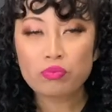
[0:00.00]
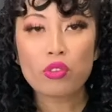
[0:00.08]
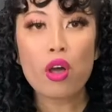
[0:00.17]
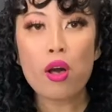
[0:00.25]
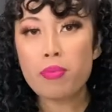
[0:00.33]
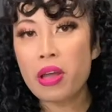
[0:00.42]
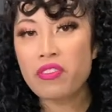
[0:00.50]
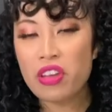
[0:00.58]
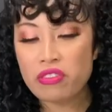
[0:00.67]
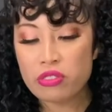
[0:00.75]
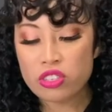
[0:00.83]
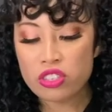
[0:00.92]
All my
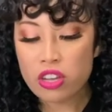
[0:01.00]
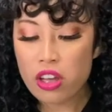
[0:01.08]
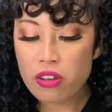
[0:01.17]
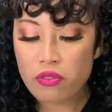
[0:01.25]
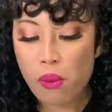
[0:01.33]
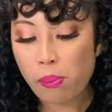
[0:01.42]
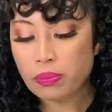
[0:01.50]
favorite stuff.